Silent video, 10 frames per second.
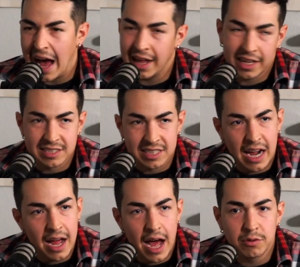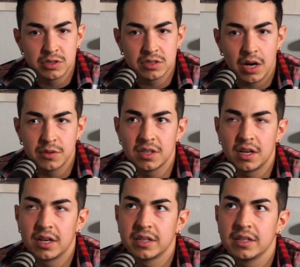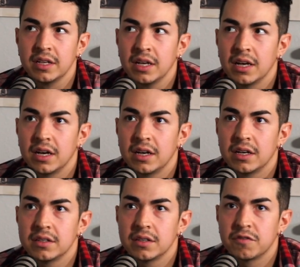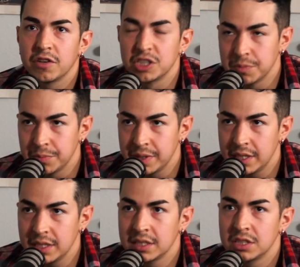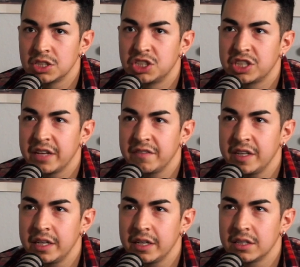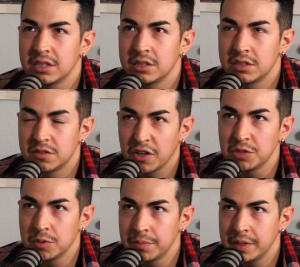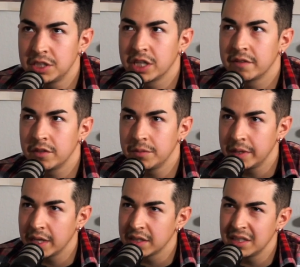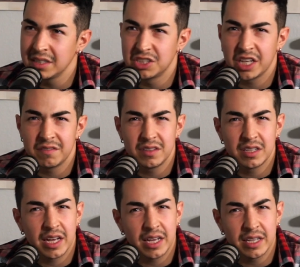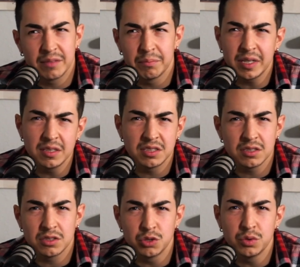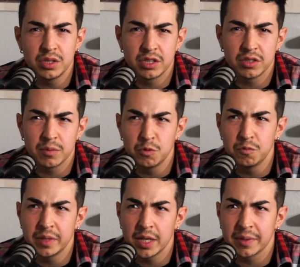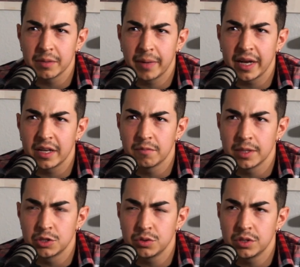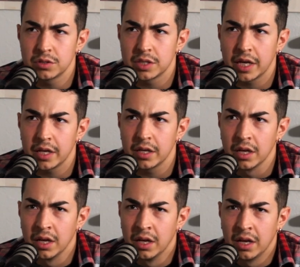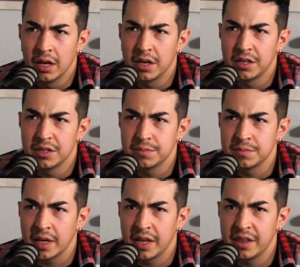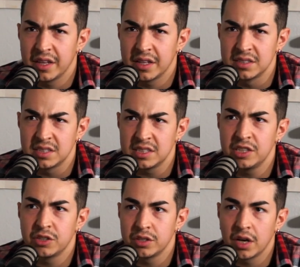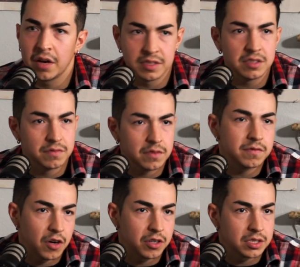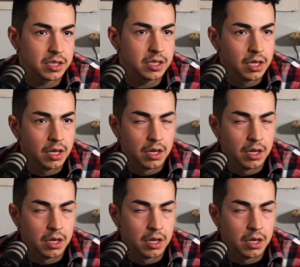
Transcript: like I said, I, I was I was on uh, freshman B, JV, freshman B, JV B, I think JVA and B junior year they moved me up at the back end of my junior year to A, um, and then senior year obviously varsity.